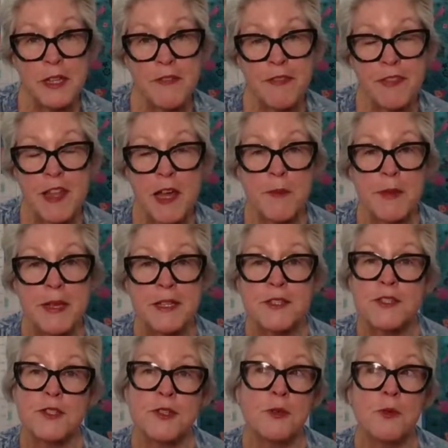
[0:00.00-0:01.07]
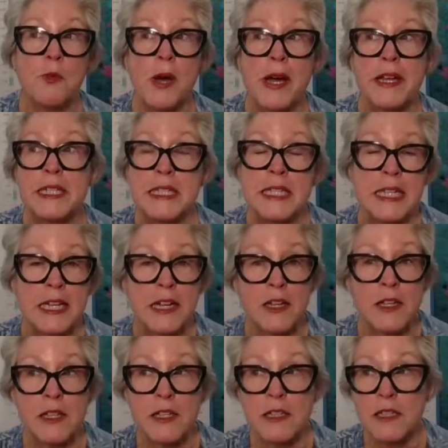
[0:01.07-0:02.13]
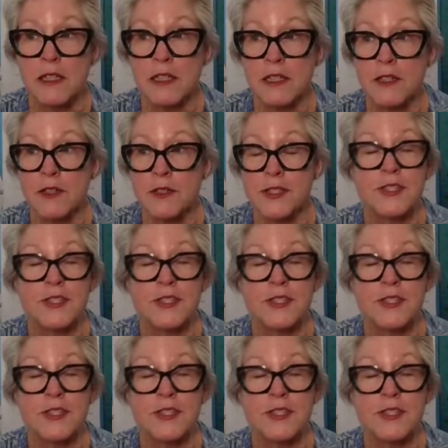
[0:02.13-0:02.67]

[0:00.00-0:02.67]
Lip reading: of thumb as to what needle